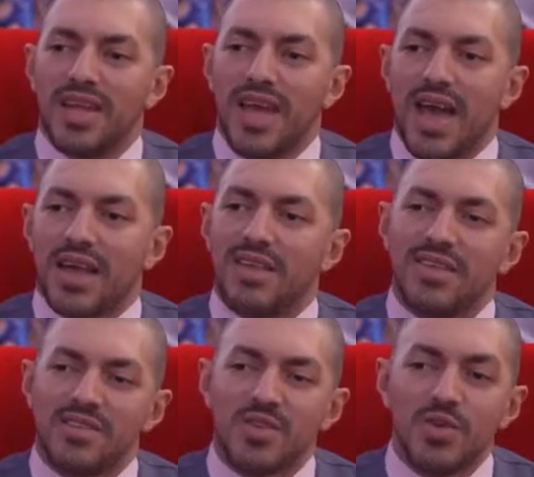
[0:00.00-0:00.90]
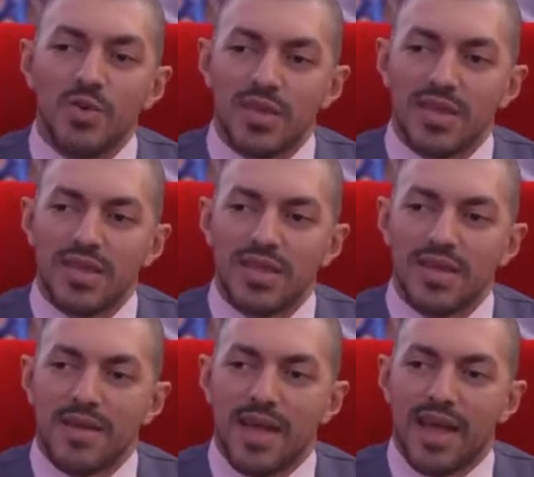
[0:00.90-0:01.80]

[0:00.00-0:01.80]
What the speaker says: and little to lose. Yes.